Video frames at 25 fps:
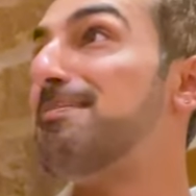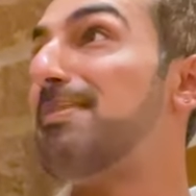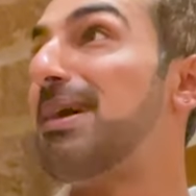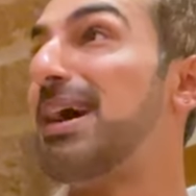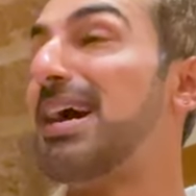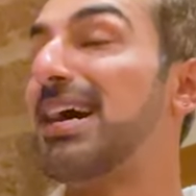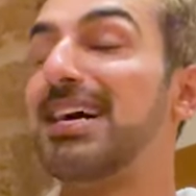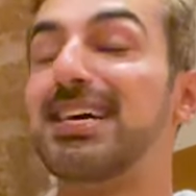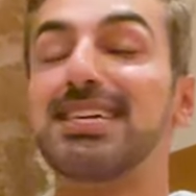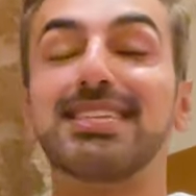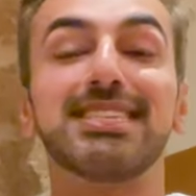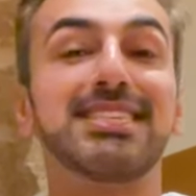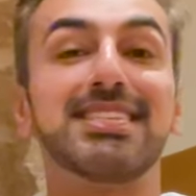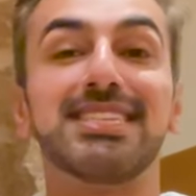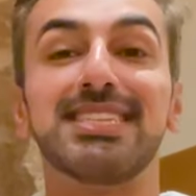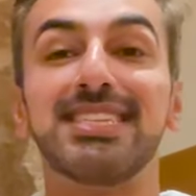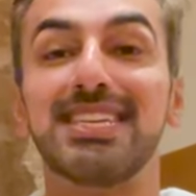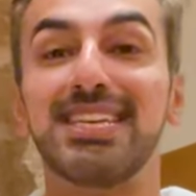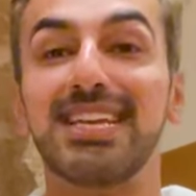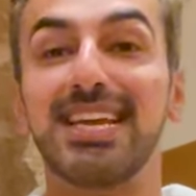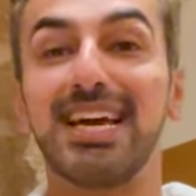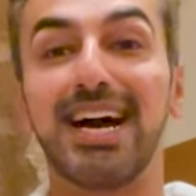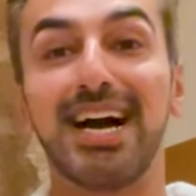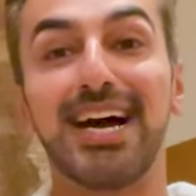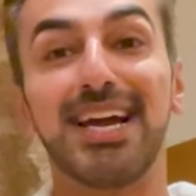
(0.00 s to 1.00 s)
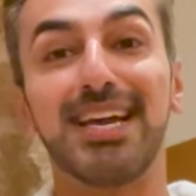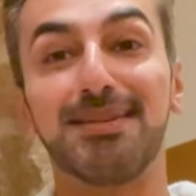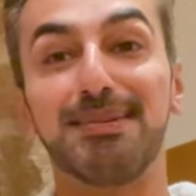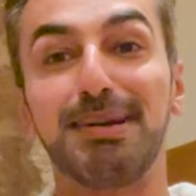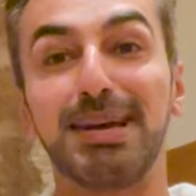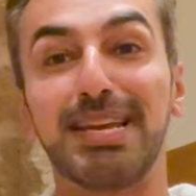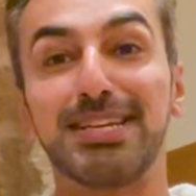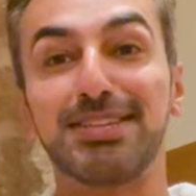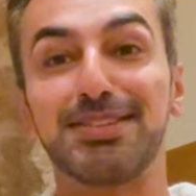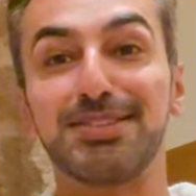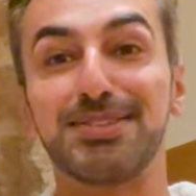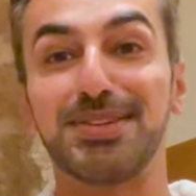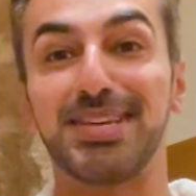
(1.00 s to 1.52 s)
but I
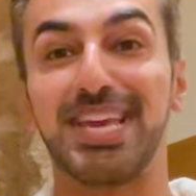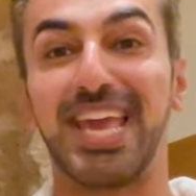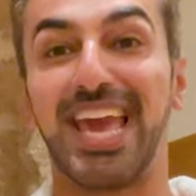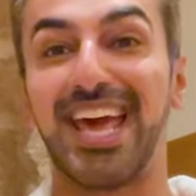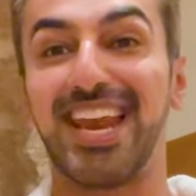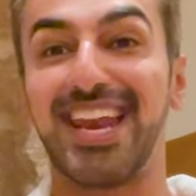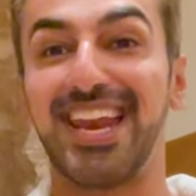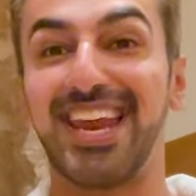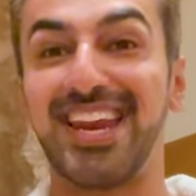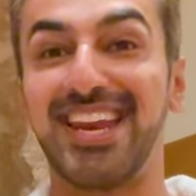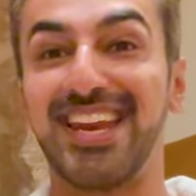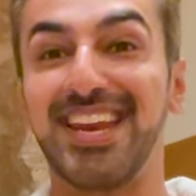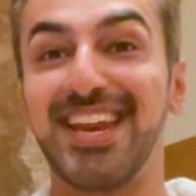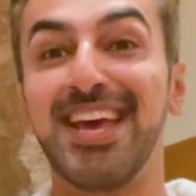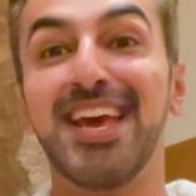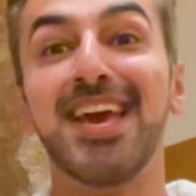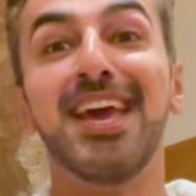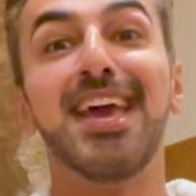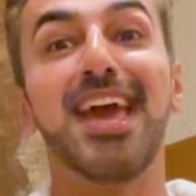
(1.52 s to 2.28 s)
managed to get it,